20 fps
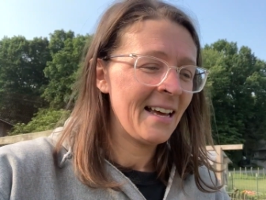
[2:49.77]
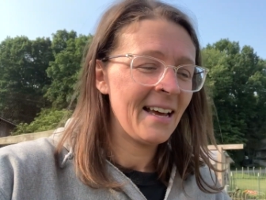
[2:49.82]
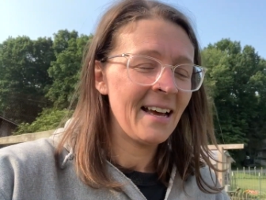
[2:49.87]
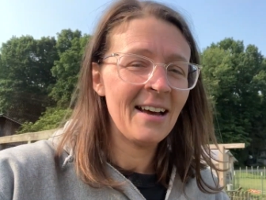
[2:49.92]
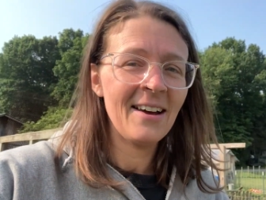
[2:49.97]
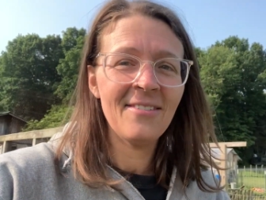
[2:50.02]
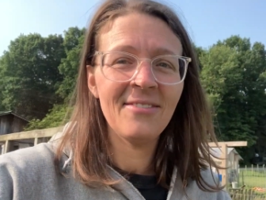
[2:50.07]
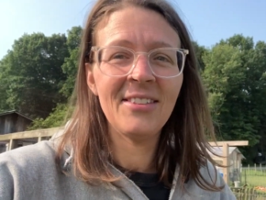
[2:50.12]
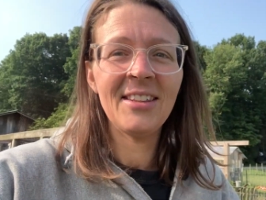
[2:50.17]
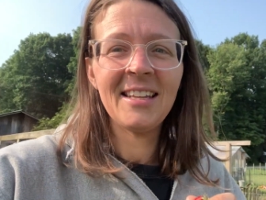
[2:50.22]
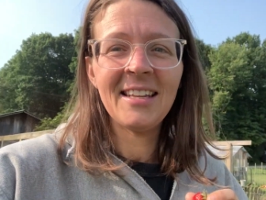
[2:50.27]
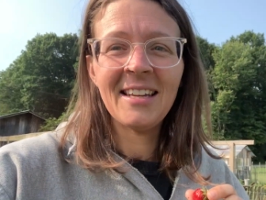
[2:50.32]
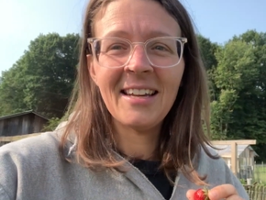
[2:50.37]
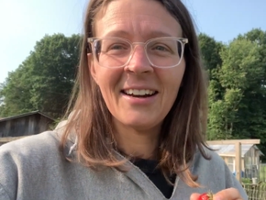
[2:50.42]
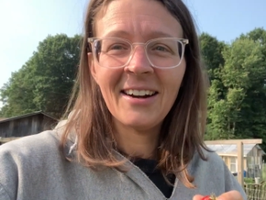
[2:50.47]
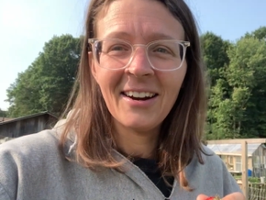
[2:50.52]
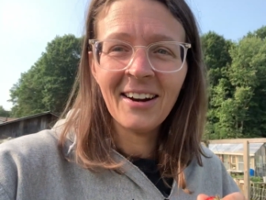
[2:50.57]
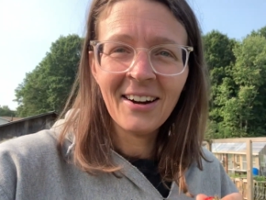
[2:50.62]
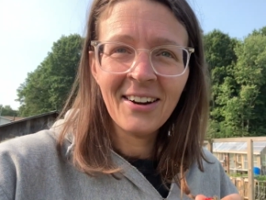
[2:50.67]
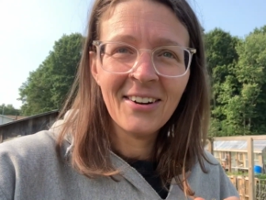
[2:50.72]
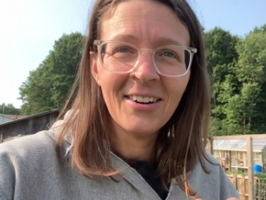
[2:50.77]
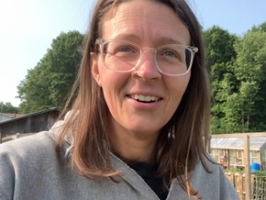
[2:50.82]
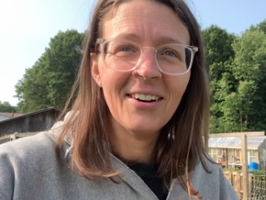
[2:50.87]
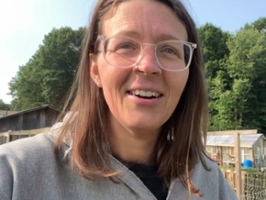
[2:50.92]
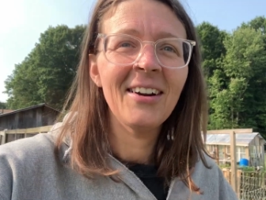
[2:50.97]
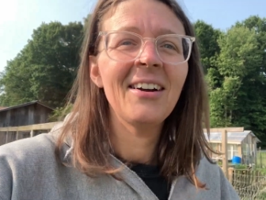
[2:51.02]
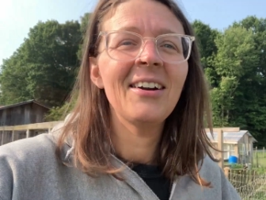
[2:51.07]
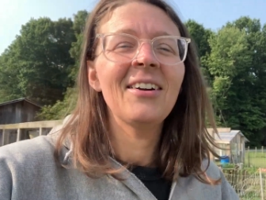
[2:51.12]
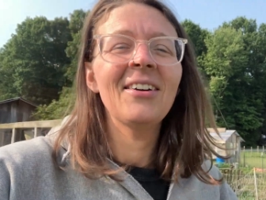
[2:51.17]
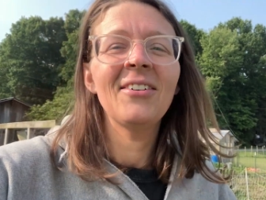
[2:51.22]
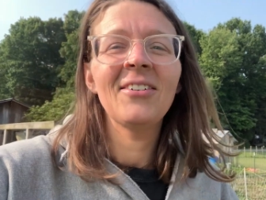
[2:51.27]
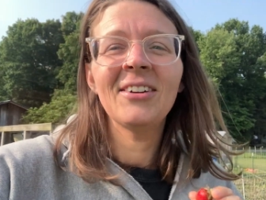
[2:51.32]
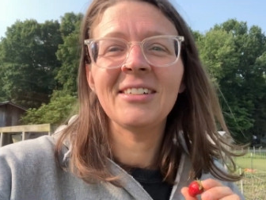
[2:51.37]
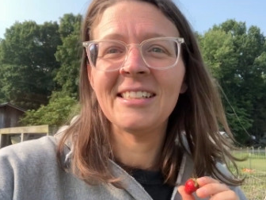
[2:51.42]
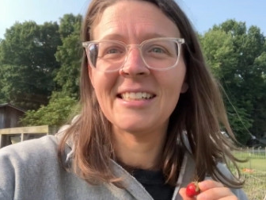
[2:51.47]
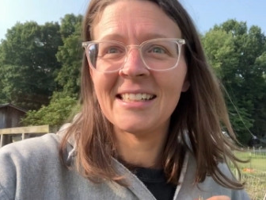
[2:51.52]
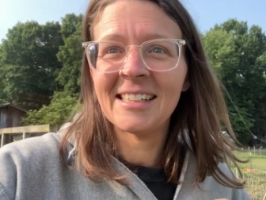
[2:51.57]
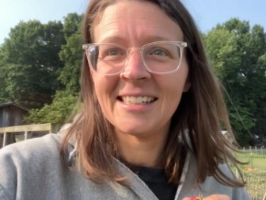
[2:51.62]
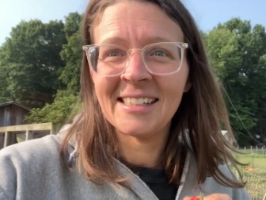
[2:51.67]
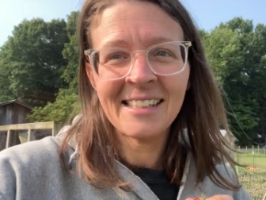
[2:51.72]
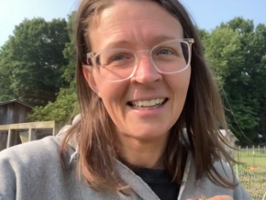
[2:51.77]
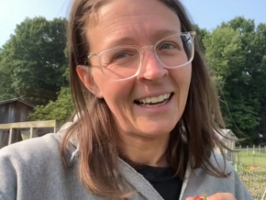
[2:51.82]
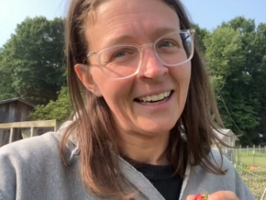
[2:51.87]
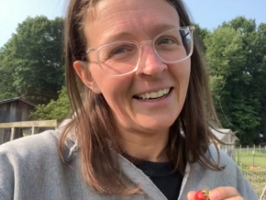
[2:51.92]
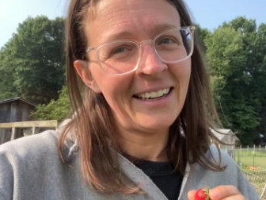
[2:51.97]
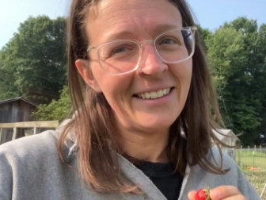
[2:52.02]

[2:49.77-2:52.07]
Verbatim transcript: of the year, which is exciting.